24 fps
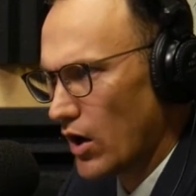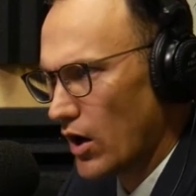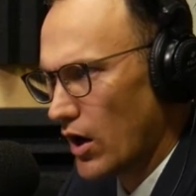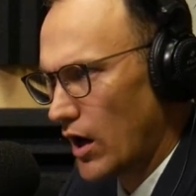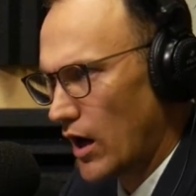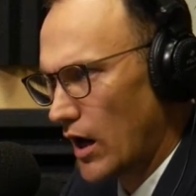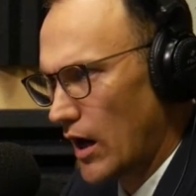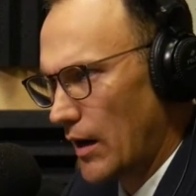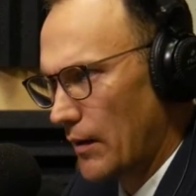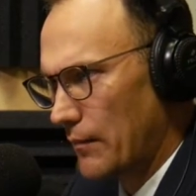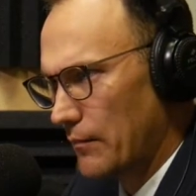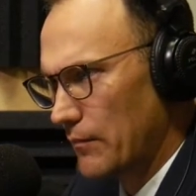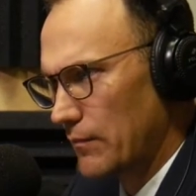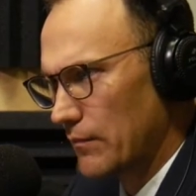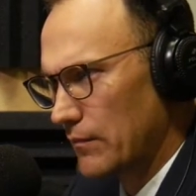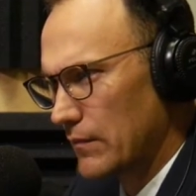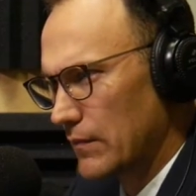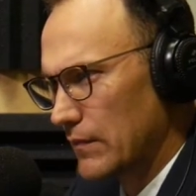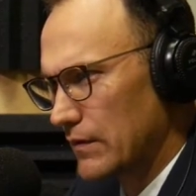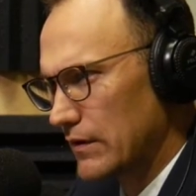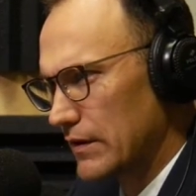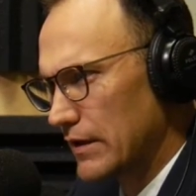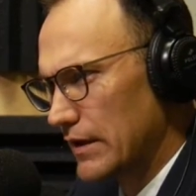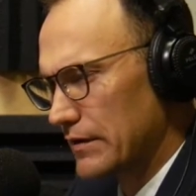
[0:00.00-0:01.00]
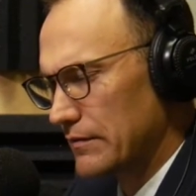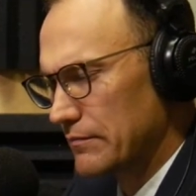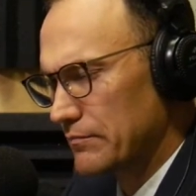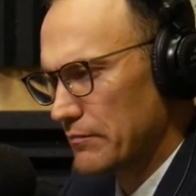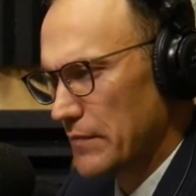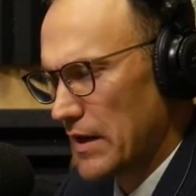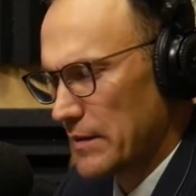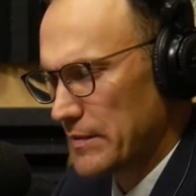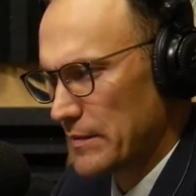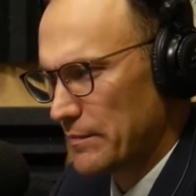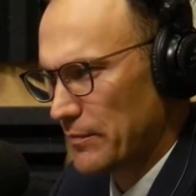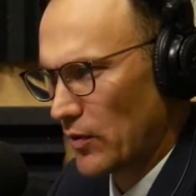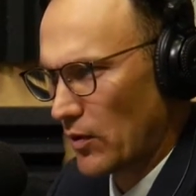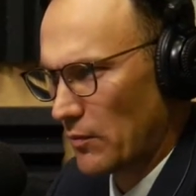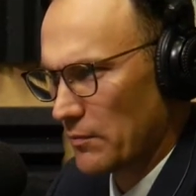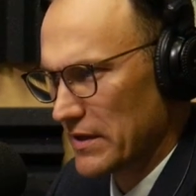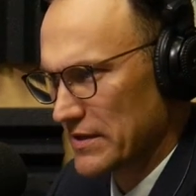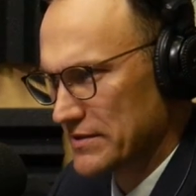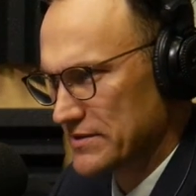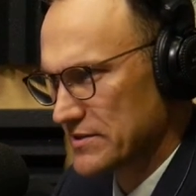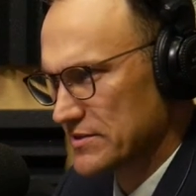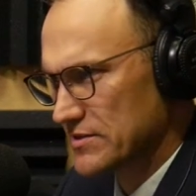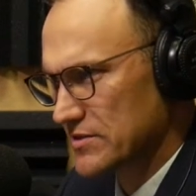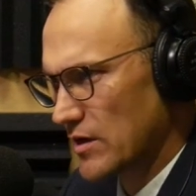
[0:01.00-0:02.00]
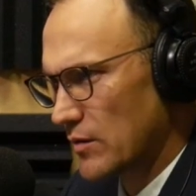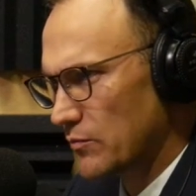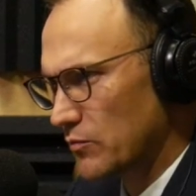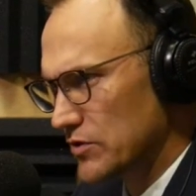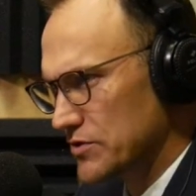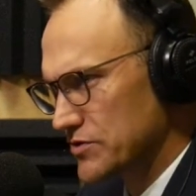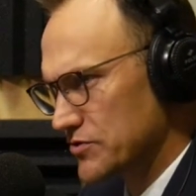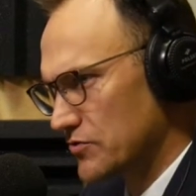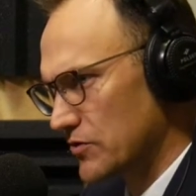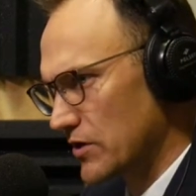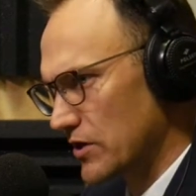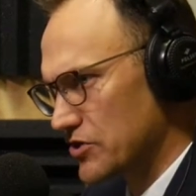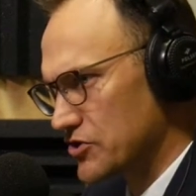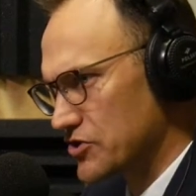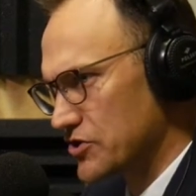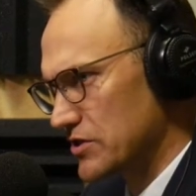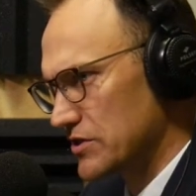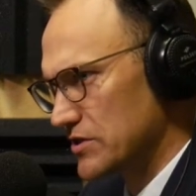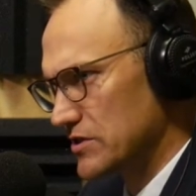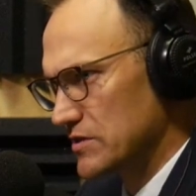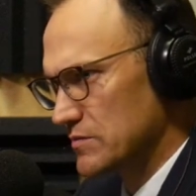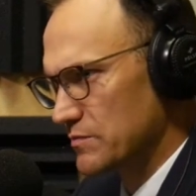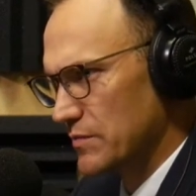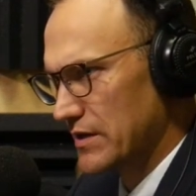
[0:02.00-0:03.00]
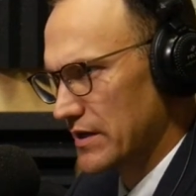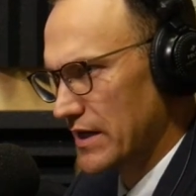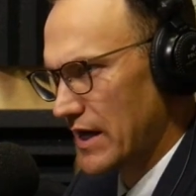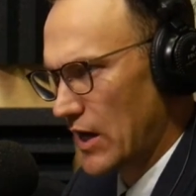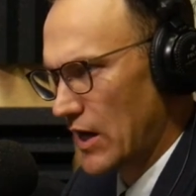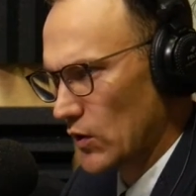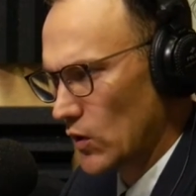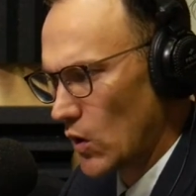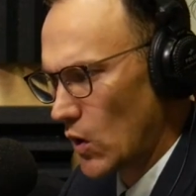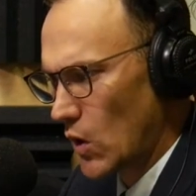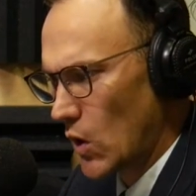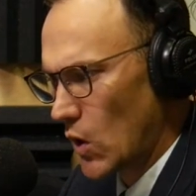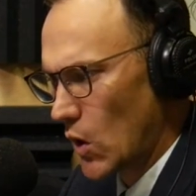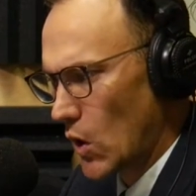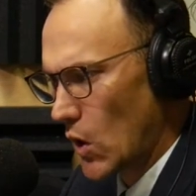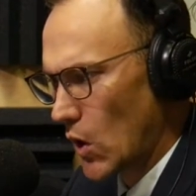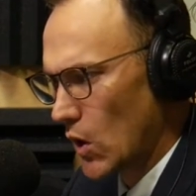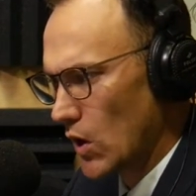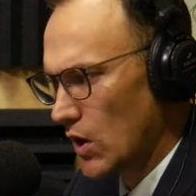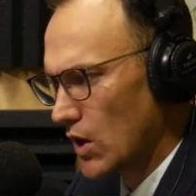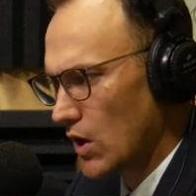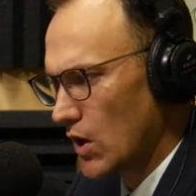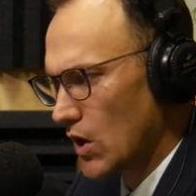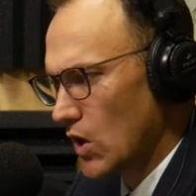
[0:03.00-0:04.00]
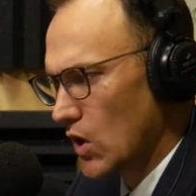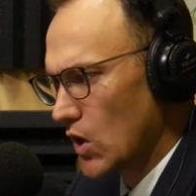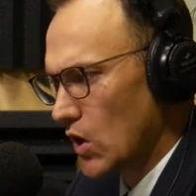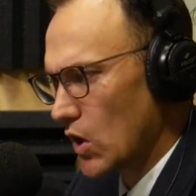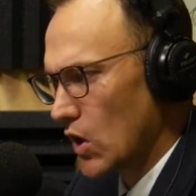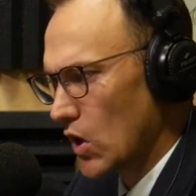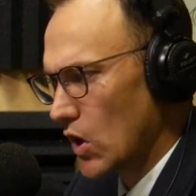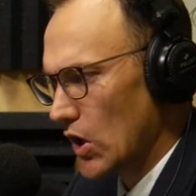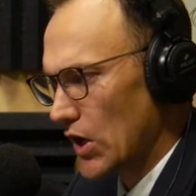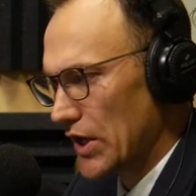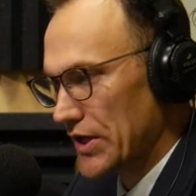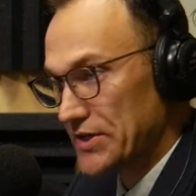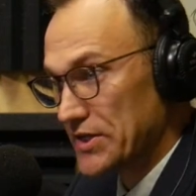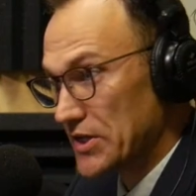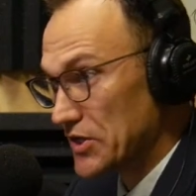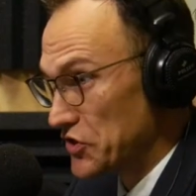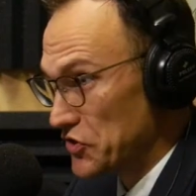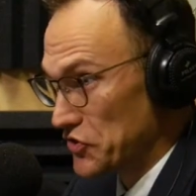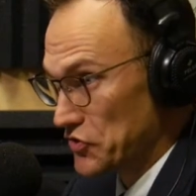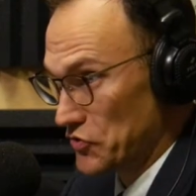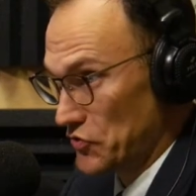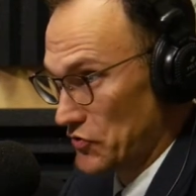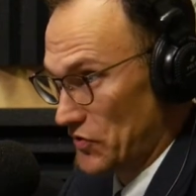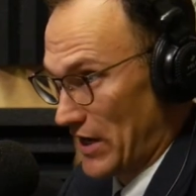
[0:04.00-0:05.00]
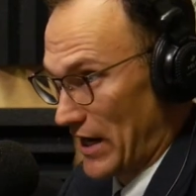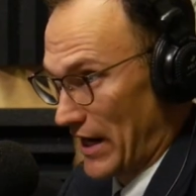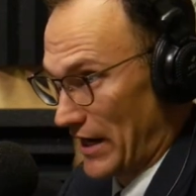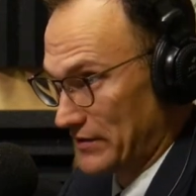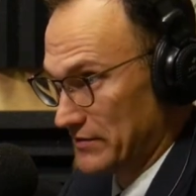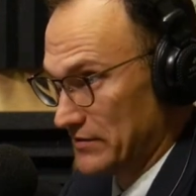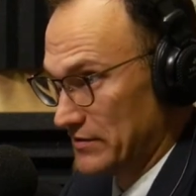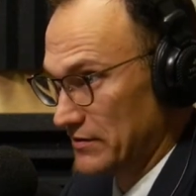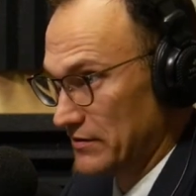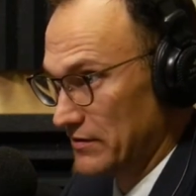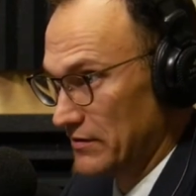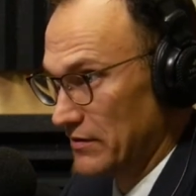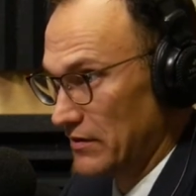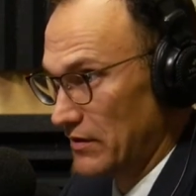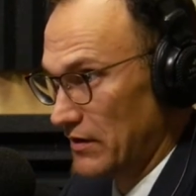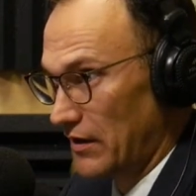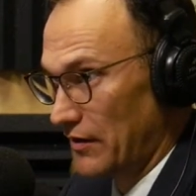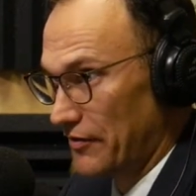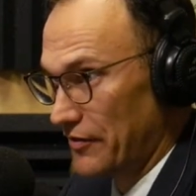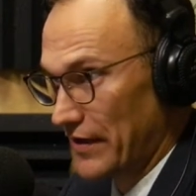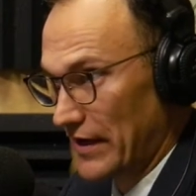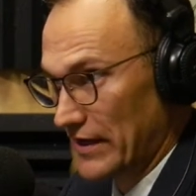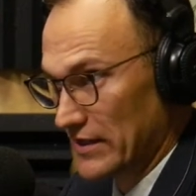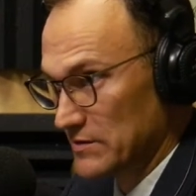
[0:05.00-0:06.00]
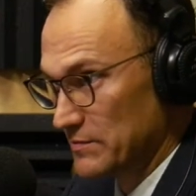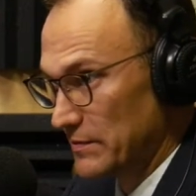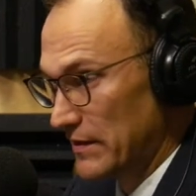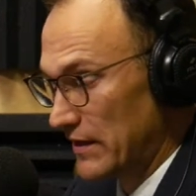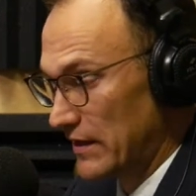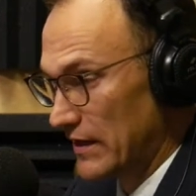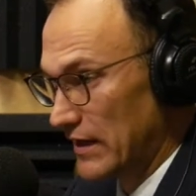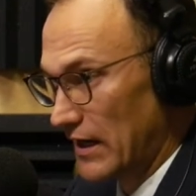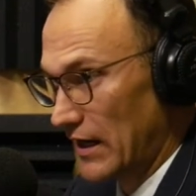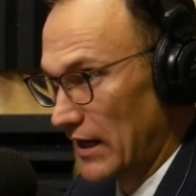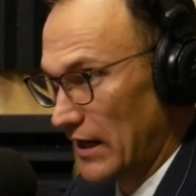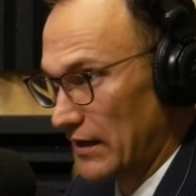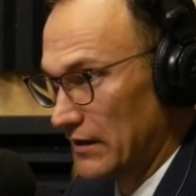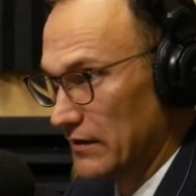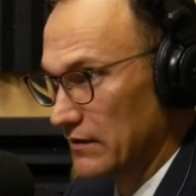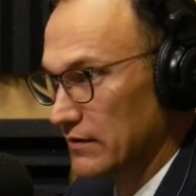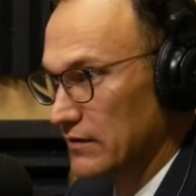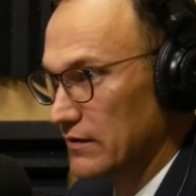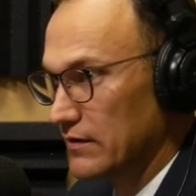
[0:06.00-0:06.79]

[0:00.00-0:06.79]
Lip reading: It maybe permits some restrictions but not all. It didn't do that. Thanks be to God.